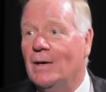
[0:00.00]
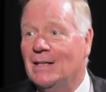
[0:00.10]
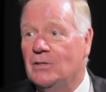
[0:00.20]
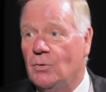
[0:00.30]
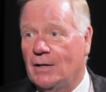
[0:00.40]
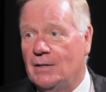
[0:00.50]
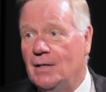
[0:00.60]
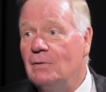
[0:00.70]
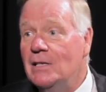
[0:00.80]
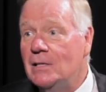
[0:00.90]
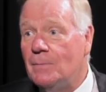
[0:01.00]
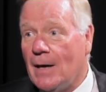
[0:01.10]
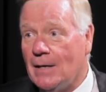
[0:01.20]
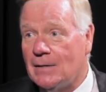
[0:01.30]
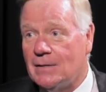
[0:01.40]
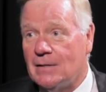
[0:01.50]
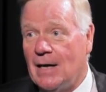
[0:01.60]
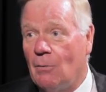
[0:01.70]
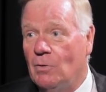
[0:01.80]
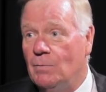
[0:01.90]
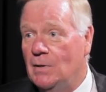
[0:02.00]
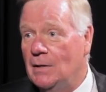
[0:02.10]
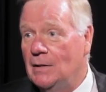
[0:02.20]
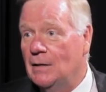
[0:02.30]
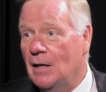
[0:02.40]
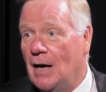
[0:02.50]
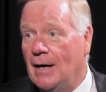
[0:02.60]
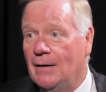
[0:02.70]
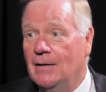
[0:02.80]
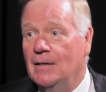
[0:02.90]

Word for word: in DirecTV space, that would be like